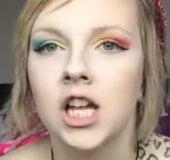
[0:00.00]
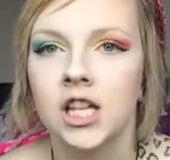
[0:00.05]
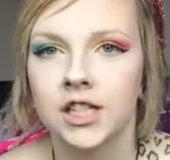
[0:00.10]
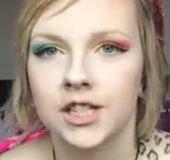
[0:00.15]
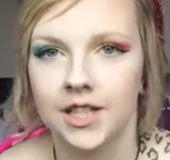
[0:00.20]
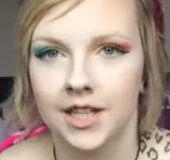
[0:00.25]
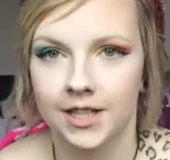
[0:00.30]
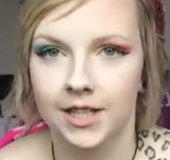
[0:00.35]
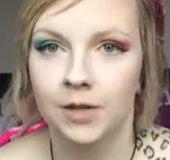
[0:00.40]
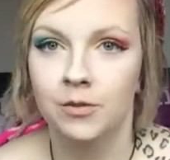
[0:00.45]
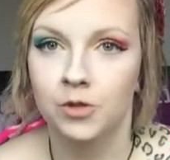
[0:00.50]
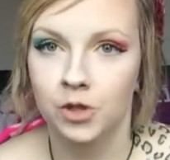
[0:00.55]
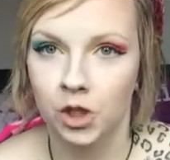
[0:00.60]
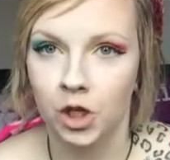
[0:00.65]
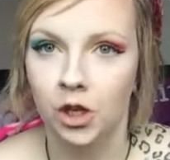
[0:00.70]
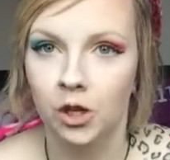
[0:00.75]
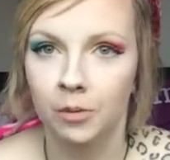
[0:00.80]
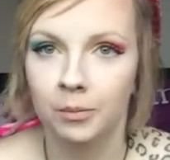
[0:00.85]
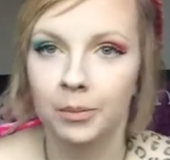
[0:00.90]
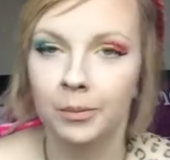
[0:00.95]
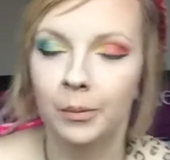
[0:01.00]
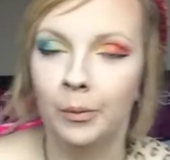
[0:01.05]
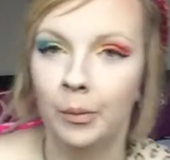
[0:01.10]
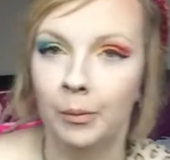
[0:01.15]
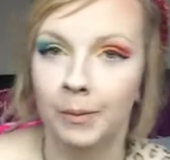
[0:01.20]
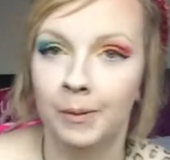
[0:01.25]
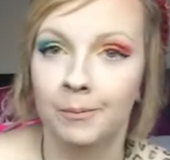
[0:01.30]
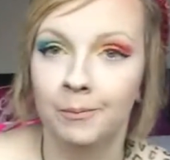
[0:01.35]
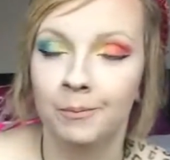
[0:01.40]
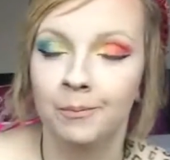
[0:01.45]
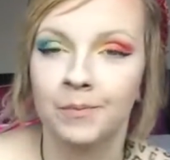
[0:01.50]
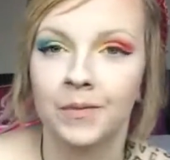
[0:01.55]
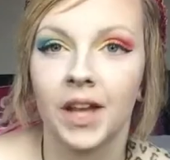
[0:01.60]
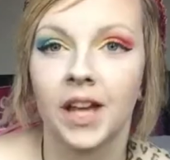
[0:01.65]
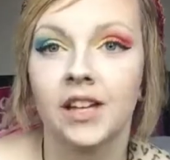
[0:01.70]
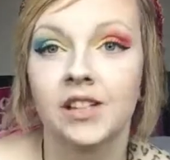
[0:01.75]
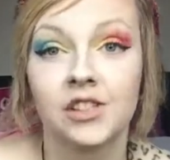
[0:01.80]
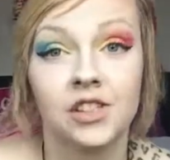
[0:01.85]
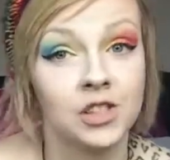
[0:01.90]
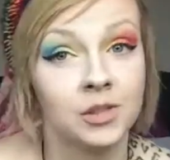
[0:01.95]
Sit down, shut up, woman.
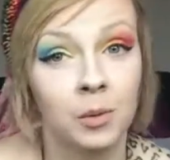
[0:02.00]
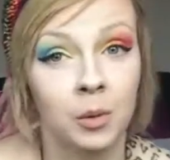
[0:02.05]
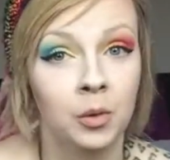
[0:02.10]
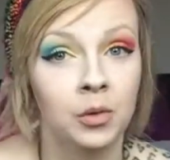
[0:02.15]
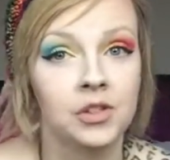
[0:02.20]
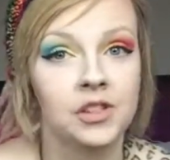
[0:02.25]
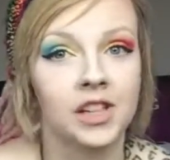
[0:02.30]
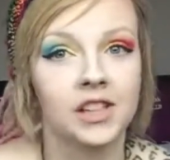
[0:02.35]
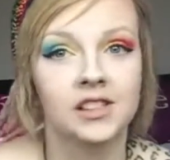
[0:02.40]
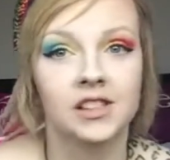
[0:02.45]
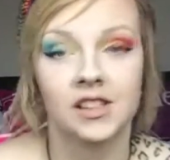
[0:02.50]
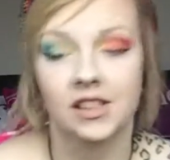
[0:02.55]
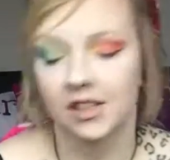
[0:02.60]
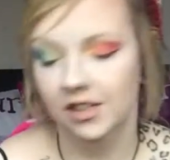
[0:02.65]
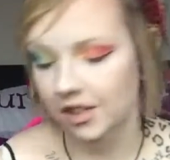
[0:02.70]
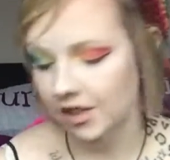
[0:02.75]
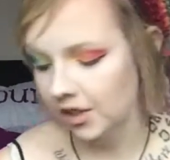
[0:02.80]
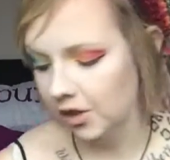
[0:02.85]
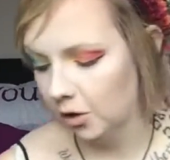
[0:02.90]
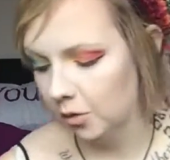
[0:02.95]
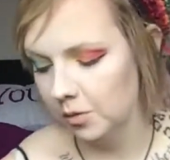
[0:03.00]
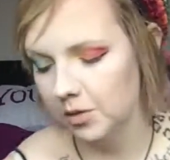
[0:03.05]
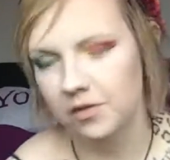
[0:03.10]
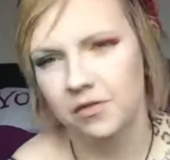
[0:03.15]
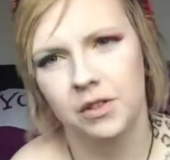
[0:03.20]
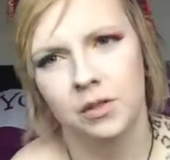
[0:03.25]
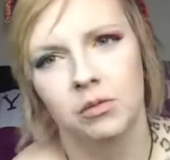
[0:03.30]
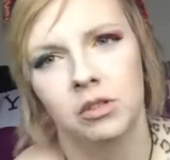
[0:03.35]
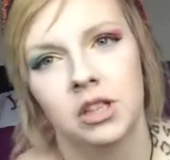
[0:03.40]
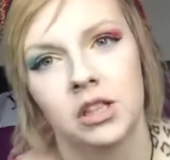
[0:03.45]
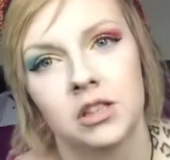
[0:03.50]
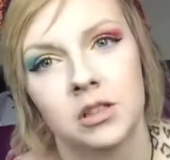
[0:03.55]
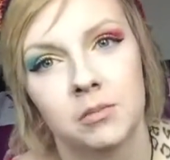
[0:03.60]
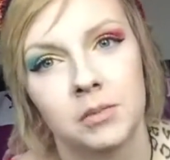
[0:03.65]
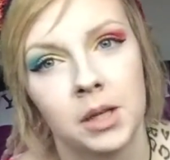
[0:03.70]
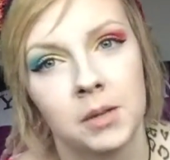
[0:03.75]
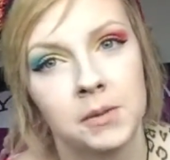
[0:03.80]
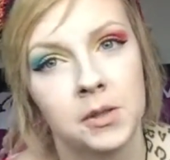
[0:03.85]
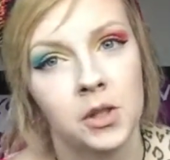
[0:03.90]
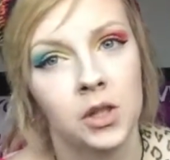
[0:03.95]
It's just one of those things that you always feel like
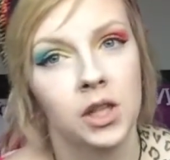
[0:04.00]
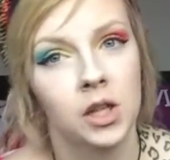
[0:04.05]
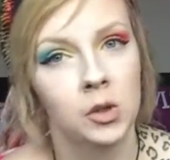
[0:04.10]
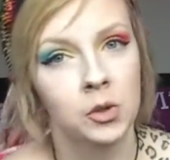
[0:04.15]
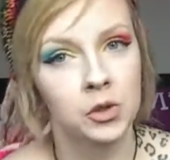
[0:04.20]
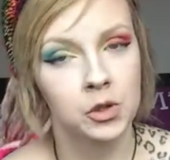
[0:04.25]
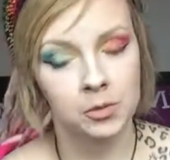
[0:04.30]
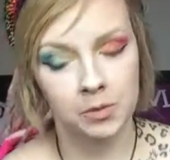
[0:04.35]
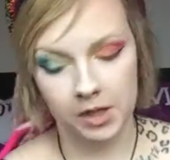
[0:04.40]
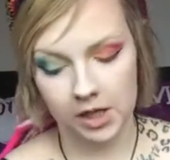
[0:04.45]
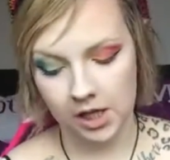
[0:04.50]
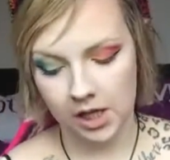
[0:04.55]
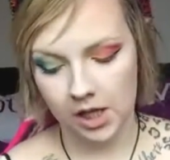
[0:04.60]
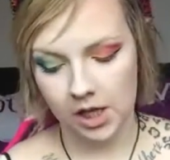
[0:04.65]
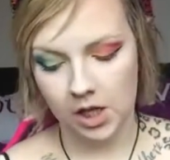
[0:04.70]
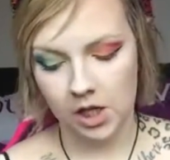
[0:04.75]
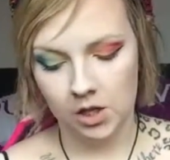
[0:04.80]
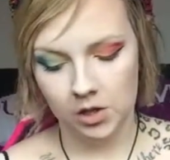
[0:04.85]
sometimes they're a little too bright.